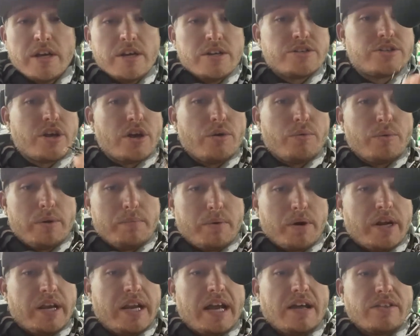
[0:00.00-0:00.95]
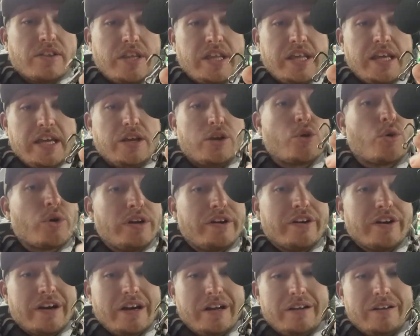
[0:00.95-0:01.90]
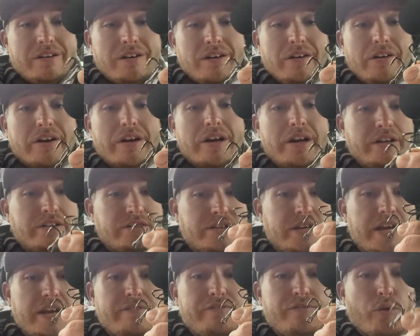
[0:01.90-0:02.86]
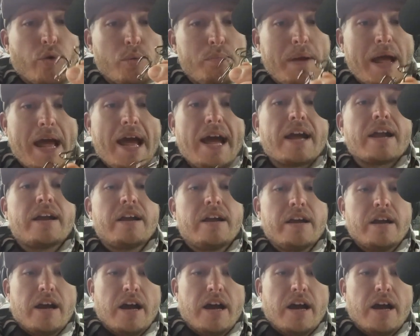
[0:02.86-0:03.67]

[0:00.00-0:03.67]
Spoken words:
So we're bringing out the Critter Getter hook. It's a 4-pack.